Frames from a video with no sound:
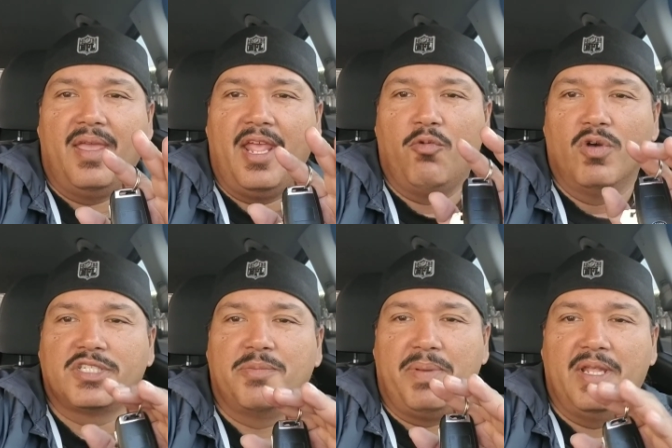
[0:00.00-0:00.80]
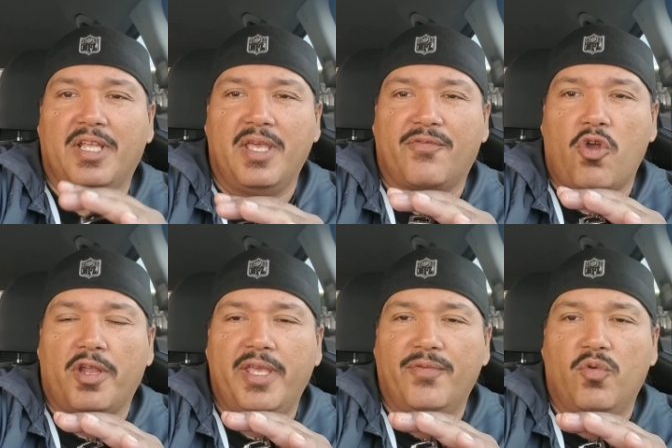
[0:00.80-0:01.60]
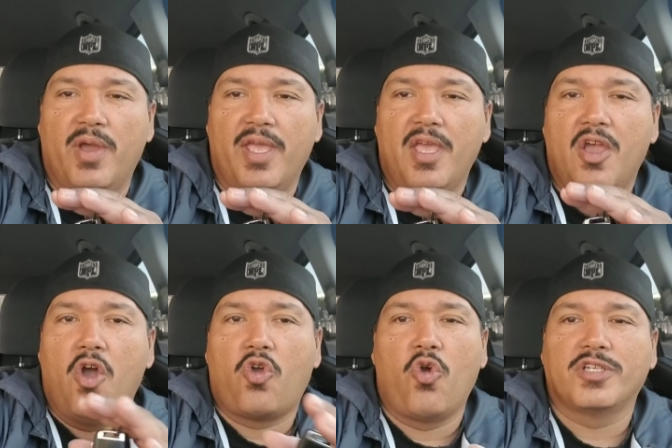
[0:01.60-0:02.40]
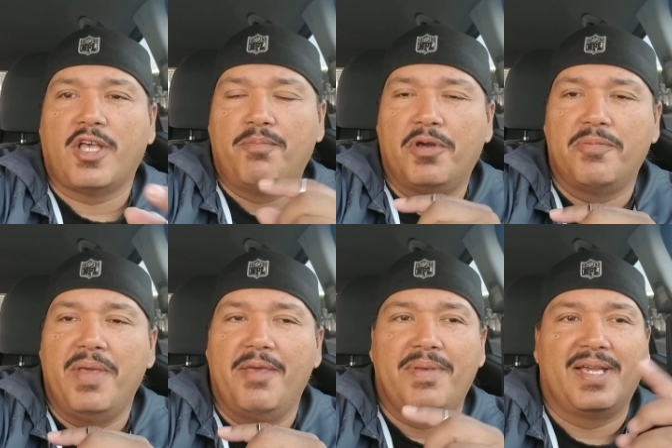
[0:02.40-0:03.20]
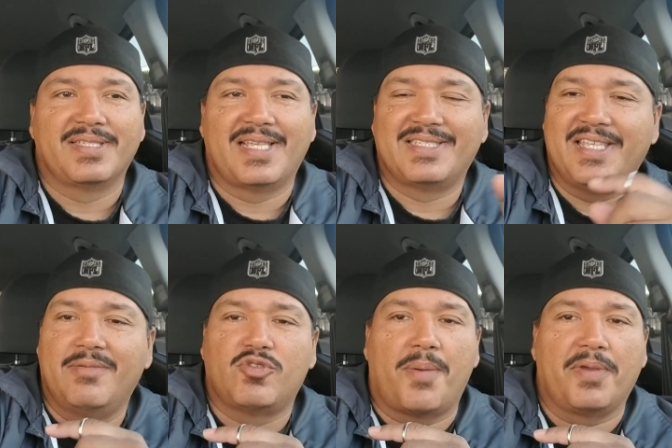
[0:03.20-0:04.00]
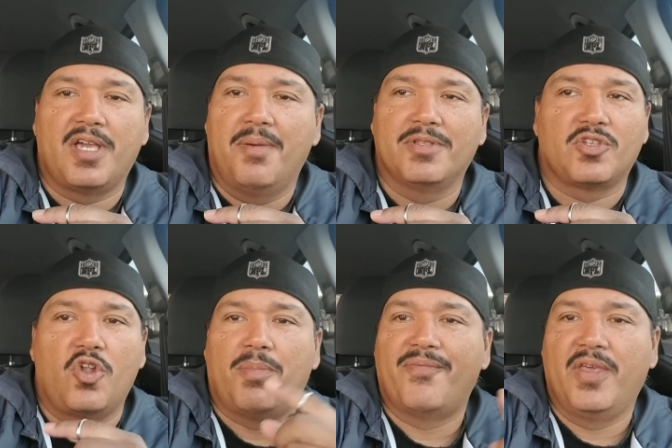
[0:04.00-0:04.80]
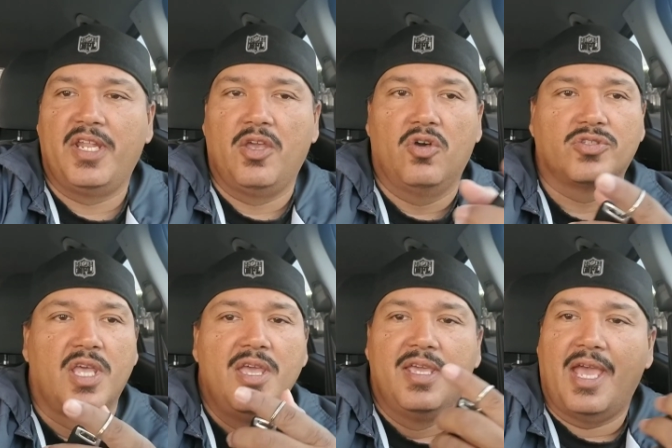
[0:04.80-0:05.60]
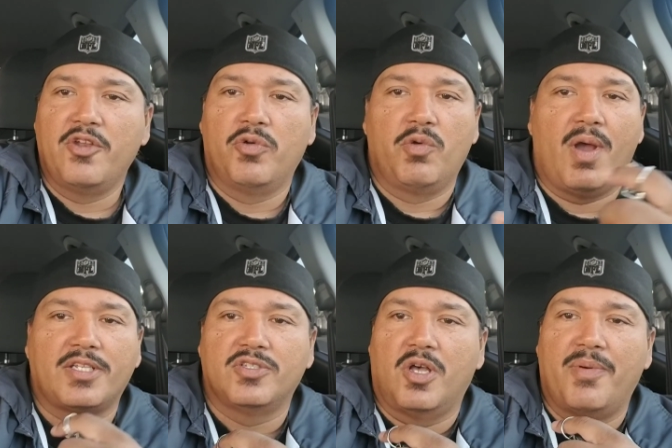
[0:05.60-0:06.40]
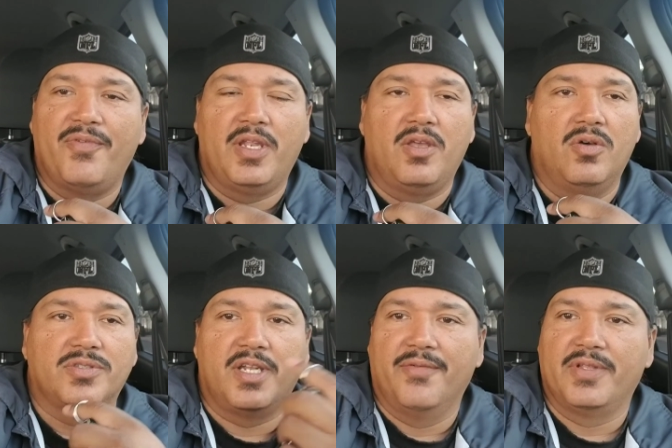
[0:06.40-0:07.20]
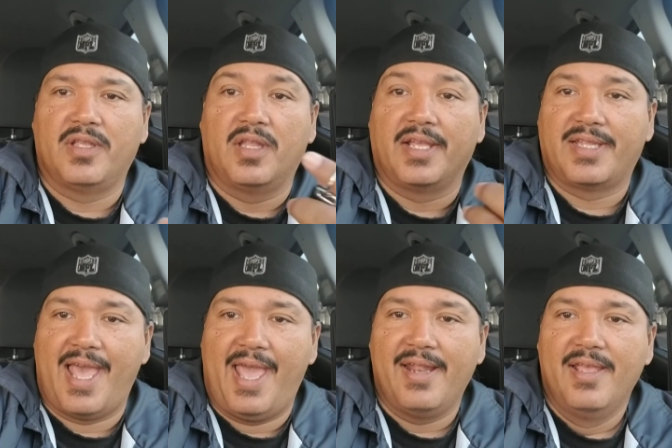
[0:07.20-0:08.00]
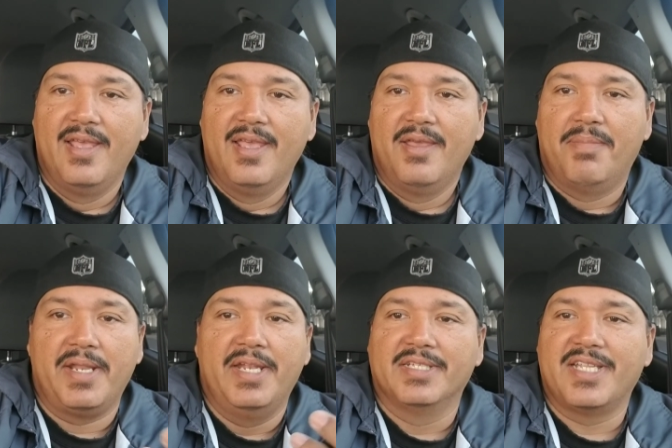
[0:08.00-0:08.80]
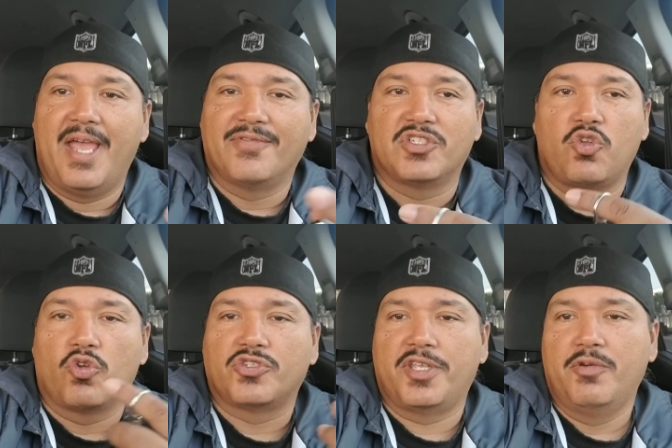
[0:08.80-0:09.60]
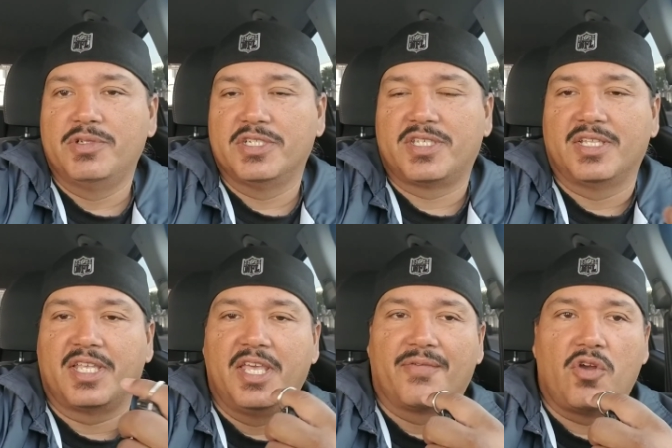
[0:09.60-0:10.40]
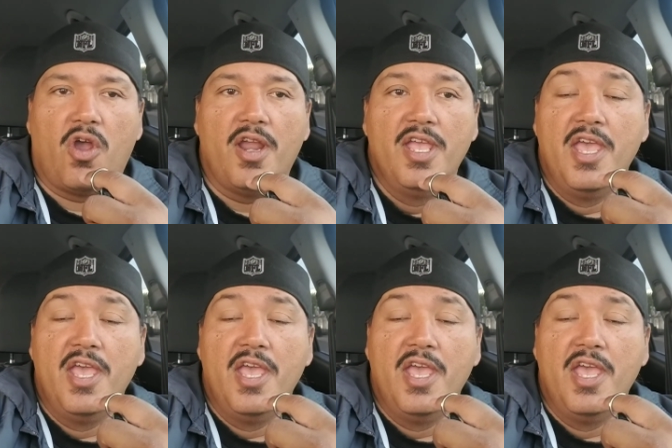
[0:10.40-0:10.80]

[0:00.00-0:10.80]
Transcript: and wants to be in a gift card giveaway, of course, I'll put him in because I see him dropping comments on all my videos. I know he watches all my videos and everything like that. But he doesn't have a store, so he would just get the gift card.